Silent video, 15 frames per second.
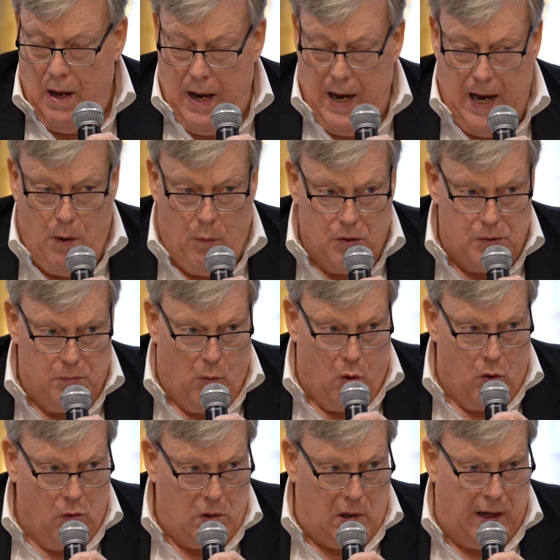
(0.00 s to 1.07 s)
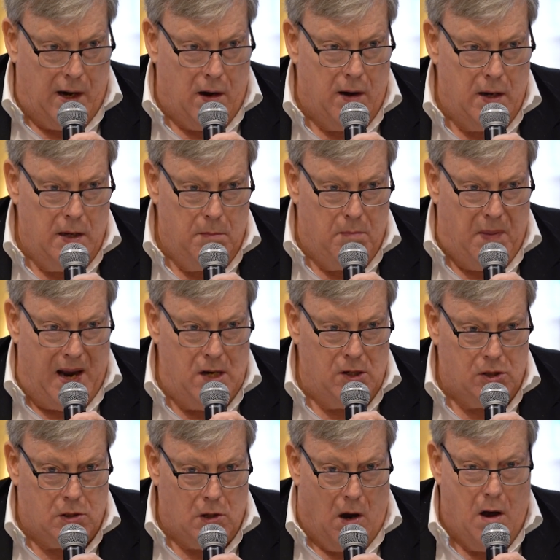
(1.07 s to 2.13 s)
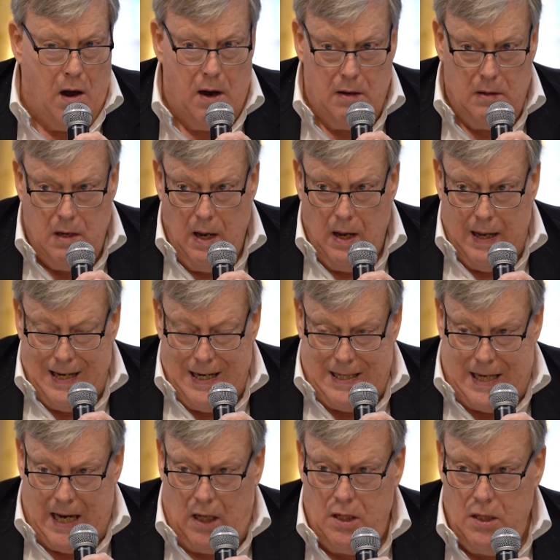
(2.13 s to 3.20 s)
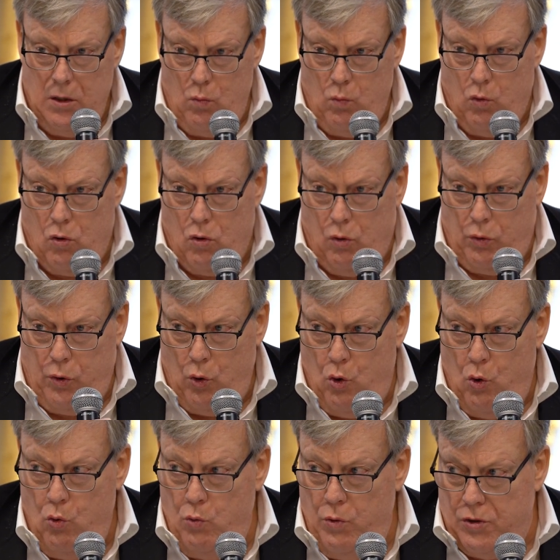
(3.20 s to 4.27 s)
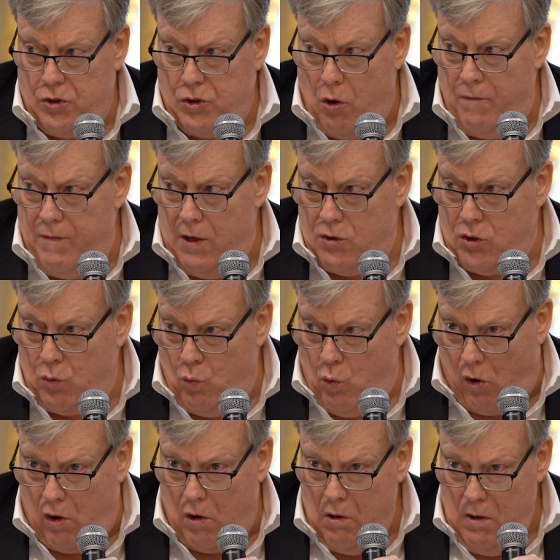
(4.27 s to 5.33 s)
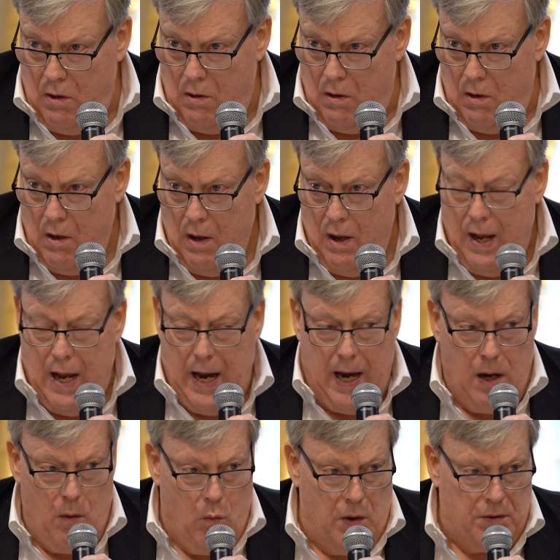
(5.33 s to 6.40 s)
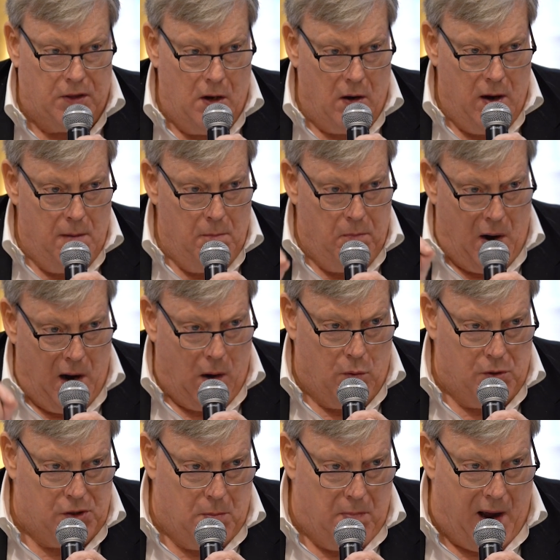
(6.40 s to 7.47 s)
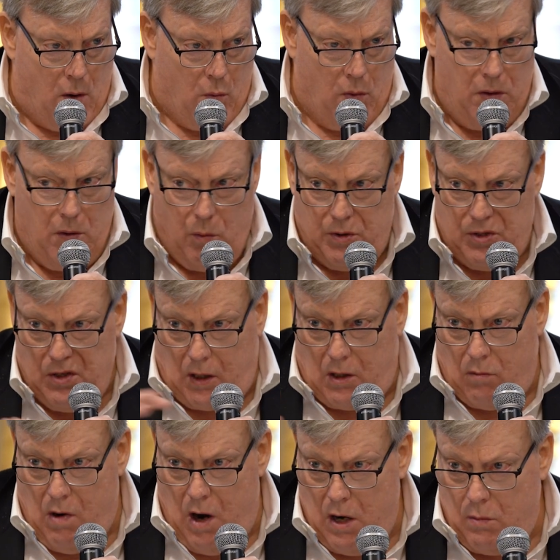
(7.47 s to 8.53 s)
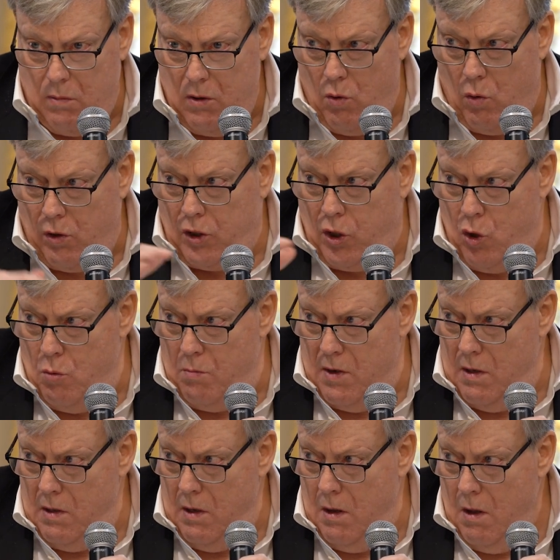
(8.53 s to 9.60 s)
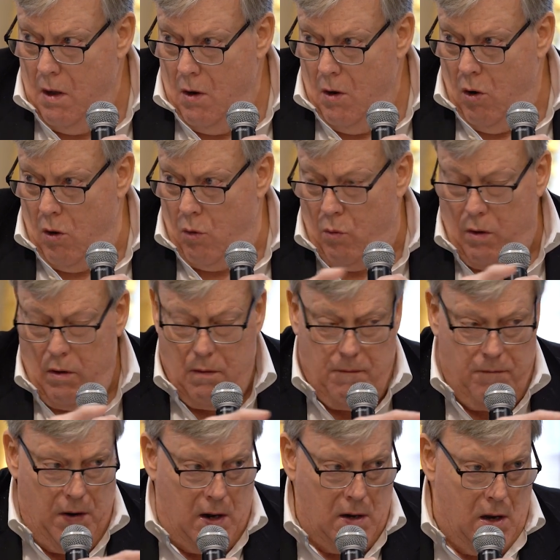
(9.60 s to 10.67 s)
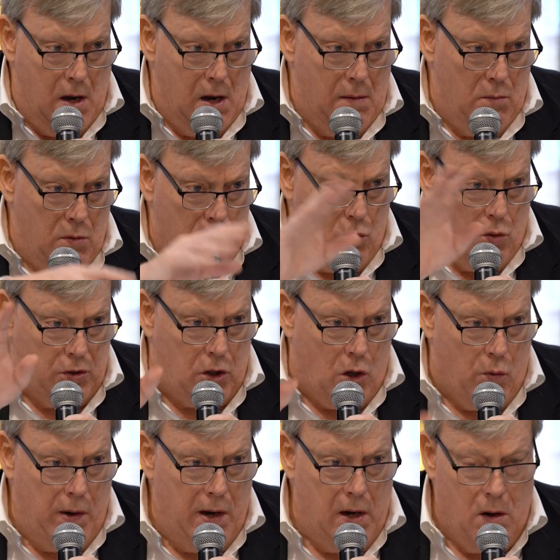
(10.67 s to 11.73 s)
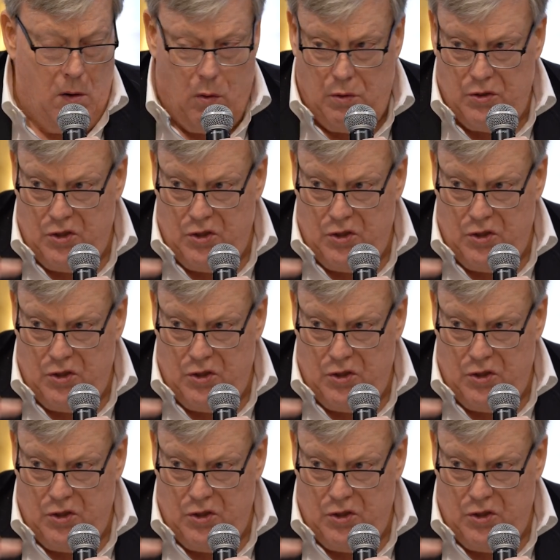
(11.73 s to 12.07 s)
It was moral clarity based on telling the world who the Soviets were and what their empire was about, whether it was Nicaragua or Cuba, or whether Vietnam or North Korea or